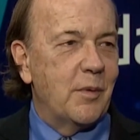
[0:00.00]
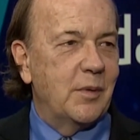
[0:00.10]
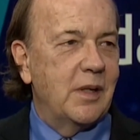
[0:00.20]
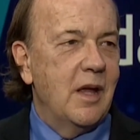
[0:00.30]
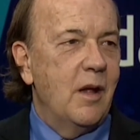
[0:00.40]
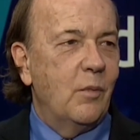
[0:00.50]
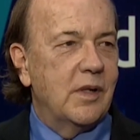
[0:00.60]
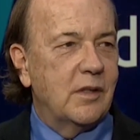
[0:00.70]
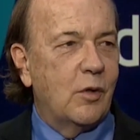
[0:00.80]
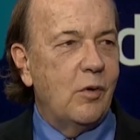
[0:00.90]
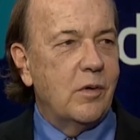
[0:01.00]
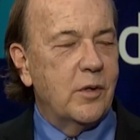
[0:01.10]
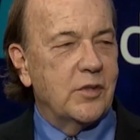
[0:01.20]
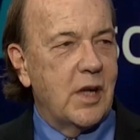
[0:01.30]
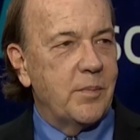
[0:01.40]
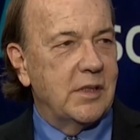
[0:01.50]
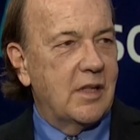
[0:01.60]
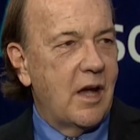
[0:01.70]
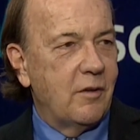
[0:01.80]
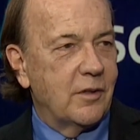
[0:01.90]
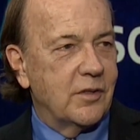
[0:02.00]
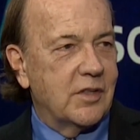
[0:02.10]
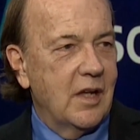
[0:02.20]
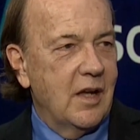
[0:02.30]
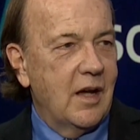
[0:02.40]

But when gold goes up in dollars,